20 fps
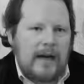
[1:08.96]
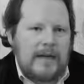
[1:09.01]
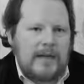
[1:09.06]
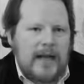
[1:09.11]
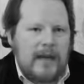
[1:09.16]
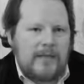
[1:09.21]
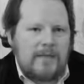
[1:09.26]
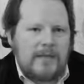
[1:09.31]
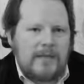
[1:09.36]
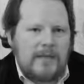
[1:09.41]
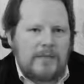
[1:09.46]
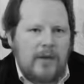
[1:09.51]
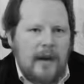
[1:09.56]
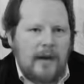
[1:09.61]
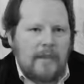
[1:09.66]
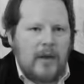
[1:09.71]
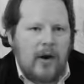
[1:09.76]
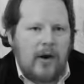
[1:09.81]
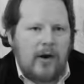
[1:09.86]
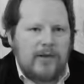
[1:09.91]
and adapted
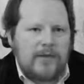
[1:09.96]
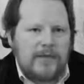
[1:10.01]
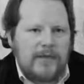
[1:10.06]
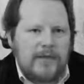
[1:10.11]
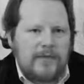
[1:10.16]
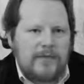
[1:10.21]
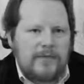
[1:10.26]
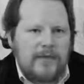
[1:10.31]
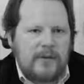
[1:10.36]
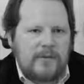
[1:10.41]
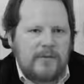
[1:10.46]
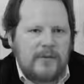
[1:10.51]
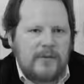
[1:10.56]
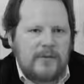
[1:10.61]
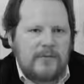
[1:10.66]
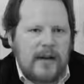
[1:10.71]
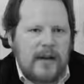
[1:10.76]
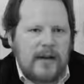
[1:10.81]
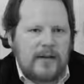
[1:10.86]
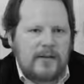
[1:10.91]
by Marks and the film's
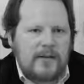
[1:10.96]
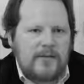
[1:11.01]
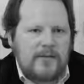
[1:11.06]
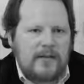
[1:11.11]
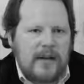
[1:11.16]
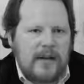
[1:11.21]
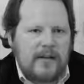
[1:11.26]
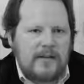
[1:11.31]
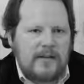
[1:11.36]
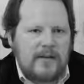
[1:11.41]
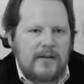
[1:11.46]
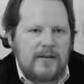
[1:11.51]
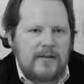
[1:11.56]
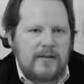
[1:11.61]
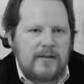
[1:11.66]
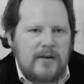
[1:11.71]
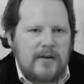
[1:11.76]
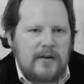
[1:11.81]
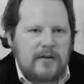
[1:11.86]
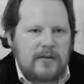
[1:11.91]
director Francis
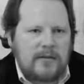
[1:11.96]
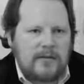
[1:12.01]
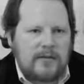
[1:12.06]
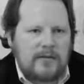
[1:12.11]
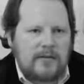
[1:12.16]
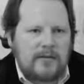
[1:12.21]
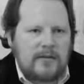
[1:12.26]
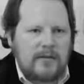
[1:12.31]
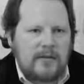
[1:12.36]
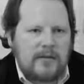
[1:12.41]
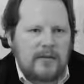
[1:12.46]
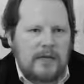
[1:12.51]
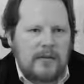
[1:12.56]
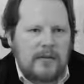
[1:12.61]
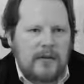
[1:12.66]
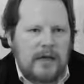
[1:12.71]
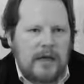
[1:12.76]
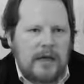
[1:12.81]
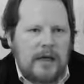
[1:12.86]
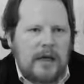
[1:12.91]
Searle.
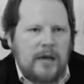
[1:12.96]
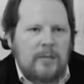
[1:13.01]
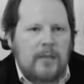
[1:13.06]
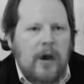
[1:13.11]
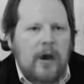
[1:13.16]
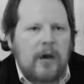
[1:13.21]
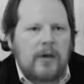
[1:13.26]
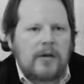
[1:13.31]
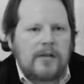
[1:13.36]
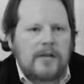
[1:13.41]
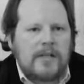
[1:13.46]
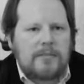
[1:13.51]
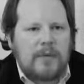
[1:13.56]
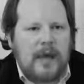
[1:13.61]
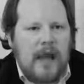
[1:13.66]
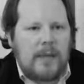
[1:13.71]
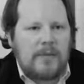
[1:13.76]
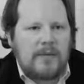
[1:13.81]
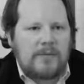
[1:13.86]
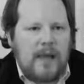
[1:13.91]
Marks is
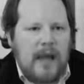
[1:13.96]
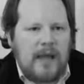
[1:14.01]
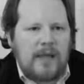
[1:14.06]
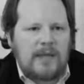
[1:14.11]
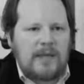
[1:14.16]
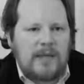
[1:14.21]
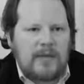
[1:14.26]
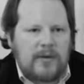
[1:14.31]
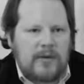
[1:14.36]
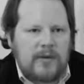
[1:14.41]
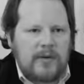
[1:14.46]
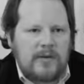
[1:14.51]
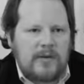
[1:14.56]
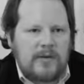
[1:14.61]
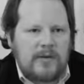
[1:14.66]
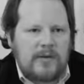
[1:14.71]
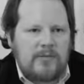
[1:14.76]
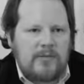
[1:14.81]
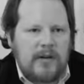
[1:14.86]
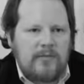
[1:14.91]
perhaps best known as
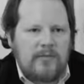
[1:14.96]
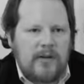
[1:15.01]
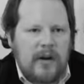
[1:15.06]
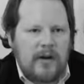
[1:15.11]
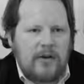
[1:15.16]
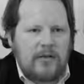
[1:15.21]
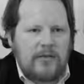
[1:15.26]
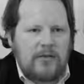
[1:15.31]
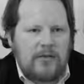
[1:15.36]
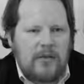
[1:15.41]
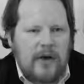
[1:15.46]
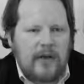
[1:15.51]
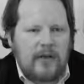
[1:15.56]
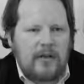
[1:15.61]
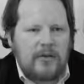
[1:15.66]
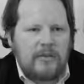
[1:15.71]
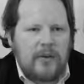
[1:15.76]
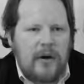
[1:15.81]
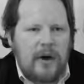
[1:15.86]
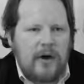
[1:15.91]
the screenwriter for
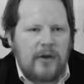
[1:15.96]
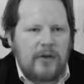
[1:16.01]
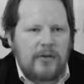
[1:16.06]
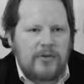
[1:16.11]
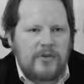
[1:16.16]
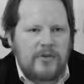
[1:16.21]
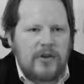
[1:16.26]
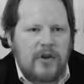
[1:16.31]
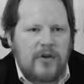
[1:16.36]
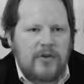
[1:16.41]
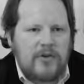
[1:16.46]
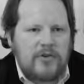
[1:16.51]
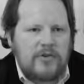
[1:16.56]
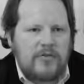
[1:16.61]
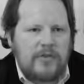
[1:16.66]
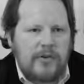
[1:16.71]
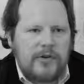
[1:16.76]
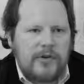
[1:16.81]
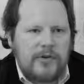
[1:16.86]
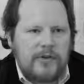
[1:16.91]
Michael Powell's
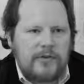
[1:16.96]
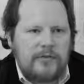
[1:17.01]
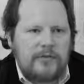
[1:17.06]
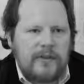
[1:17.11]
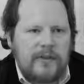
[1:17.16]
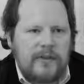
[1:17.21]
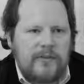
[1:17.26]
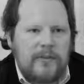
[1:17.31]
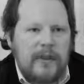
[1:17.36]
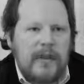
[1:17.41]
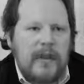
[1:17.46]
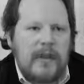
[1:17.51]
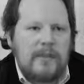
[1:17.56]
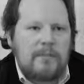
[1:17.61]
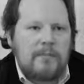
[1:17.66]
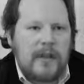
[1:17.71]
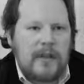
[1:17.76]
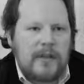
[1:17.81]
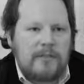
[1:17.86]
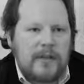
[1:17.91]
controversial film
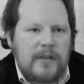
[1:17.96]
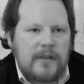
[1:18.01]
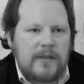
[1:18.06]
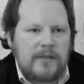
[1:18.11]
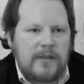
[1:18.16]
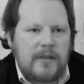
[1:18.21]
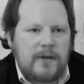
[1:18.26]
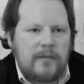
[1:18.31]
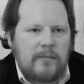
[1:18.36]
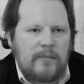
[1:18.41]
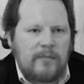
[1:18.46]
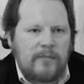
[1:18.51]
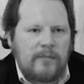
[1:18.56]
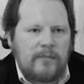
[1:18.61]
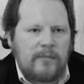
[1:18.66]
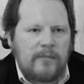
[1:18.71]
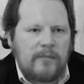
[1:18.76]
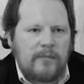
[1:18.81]
Peeping Tom.